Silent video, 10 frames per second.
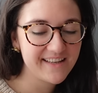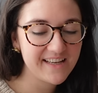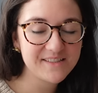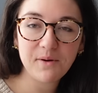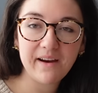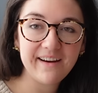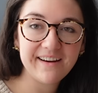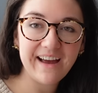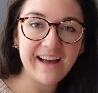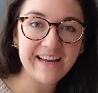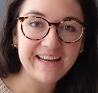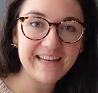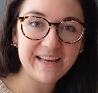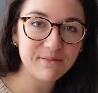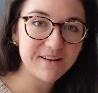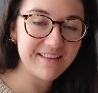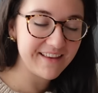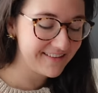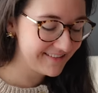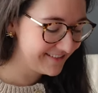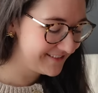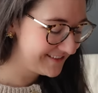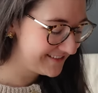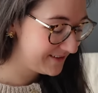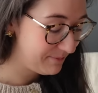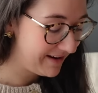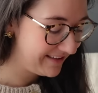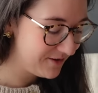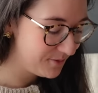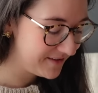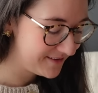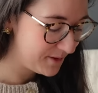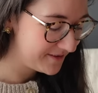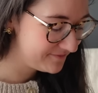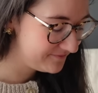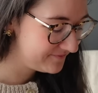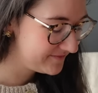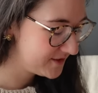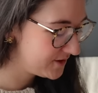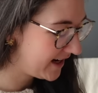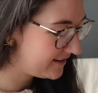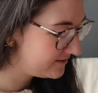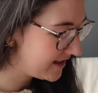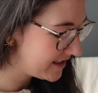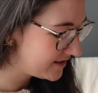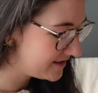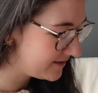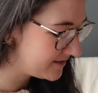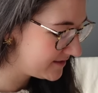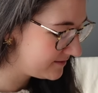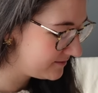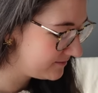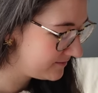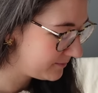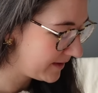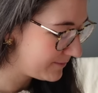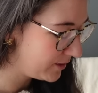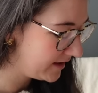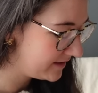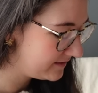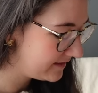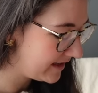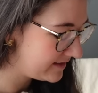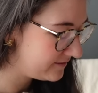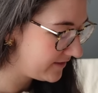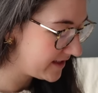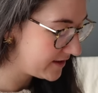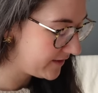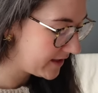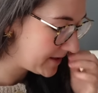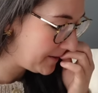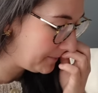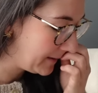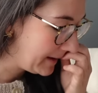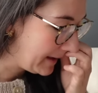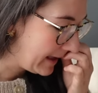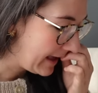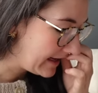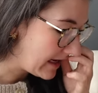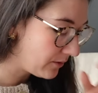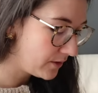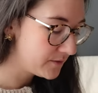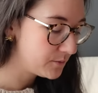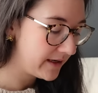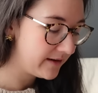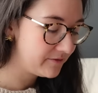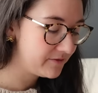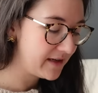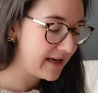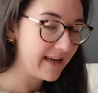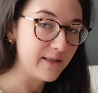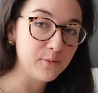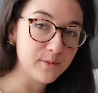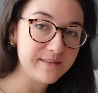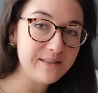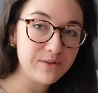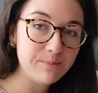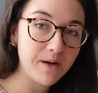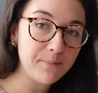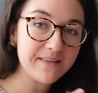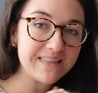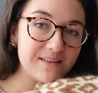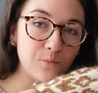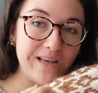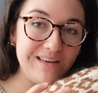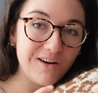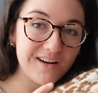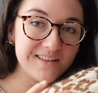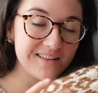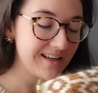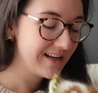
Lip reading: I swear I am good at this, just apparently not with this one. So yeah, I just need to bite the bullet and finish it. I now also have, you will see, repurposed this white yarn